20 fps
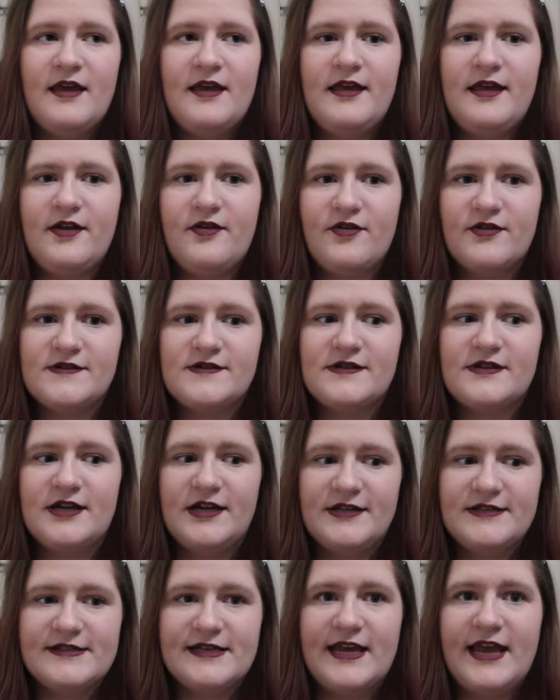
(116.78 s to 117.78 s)
He grows a
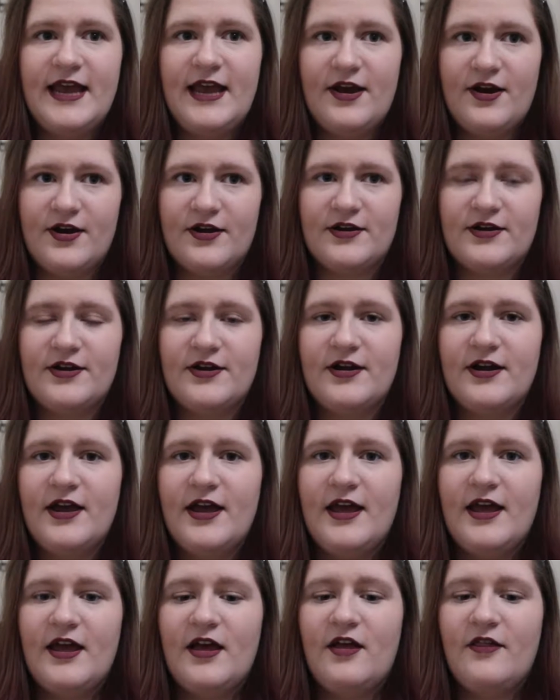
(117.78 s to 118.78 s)
lot as a character.
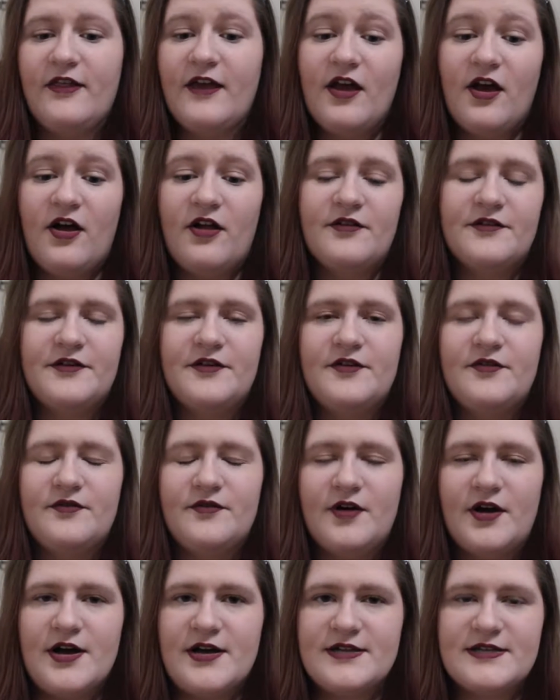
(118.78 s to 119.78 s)
They all
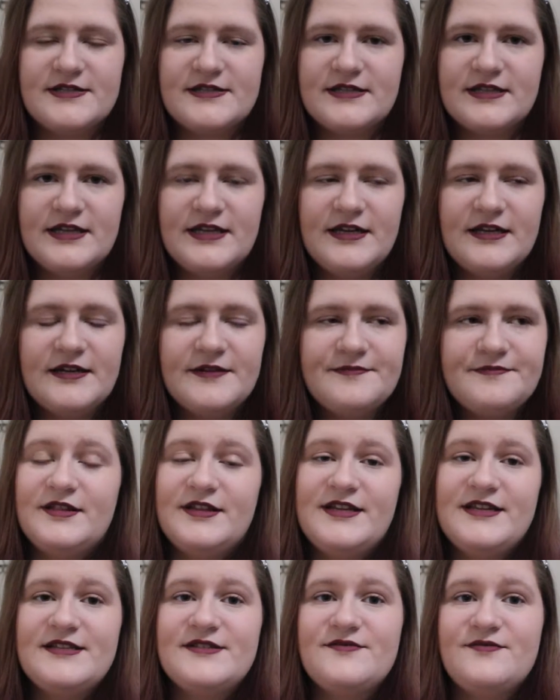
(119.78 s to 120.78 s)
do, honestly.
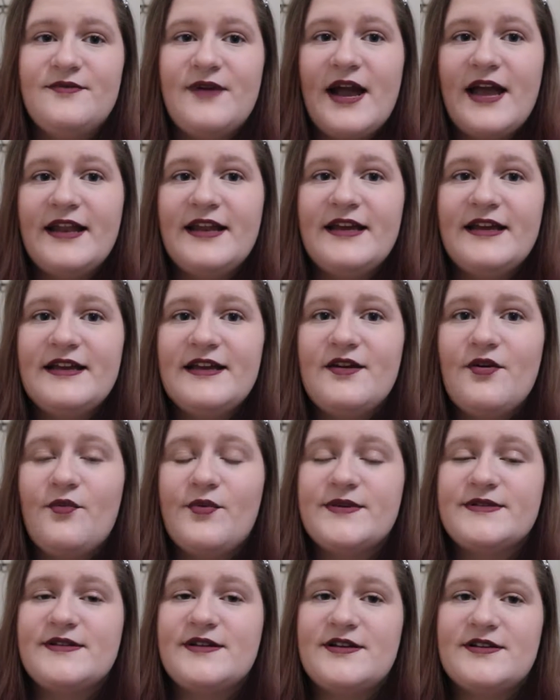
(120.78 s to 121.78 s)
Leigh's writing
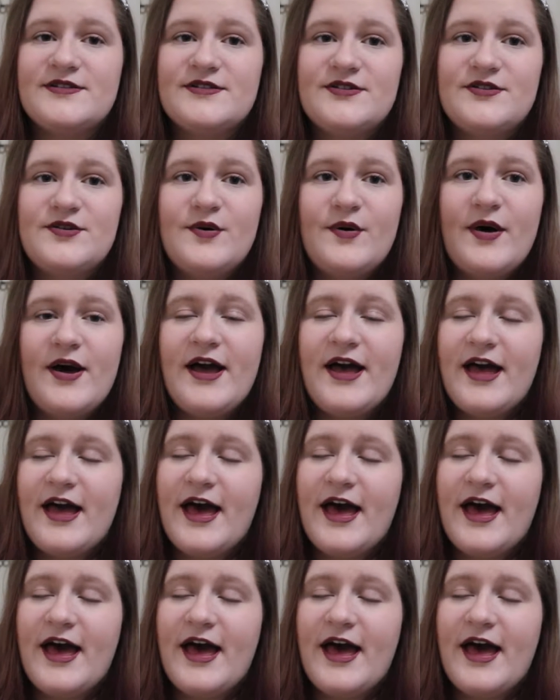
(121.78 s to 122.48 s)
was also